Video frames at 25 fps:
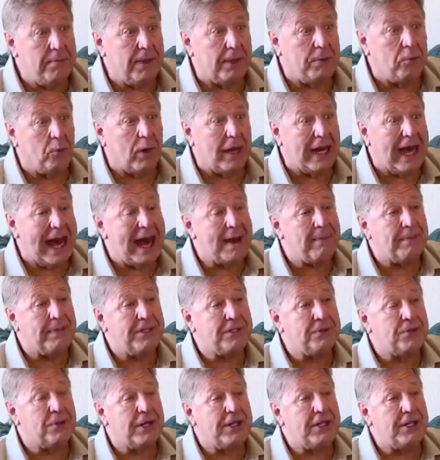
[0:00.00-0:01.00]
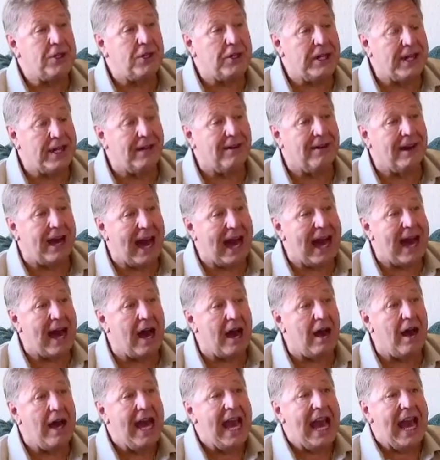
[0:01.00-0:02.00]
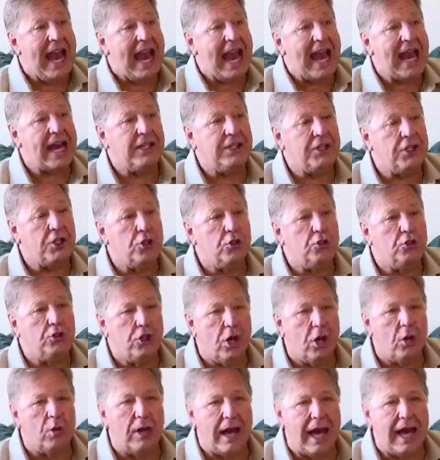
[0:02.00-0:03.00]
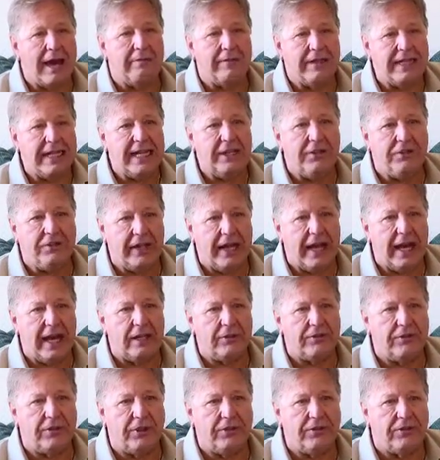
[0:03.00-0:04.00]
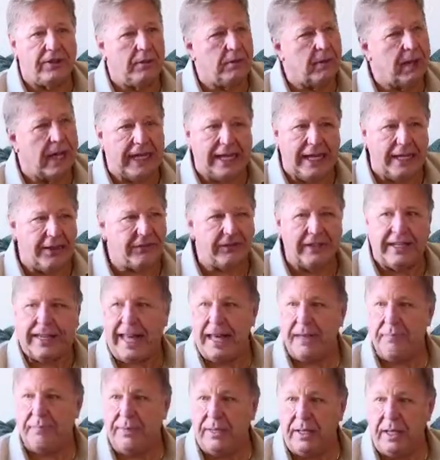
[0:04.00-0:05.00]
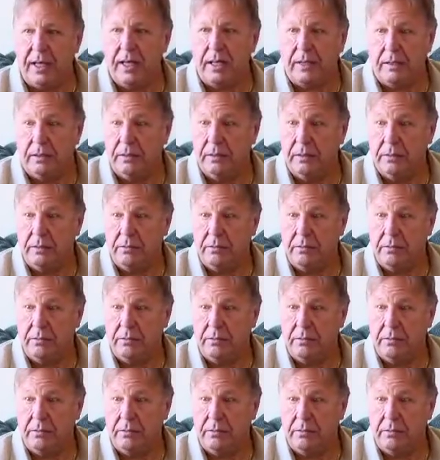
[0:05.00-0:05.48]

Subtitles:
but what happens when you hear how and you don't have an easy answer? You say, well, I guess it can't be done.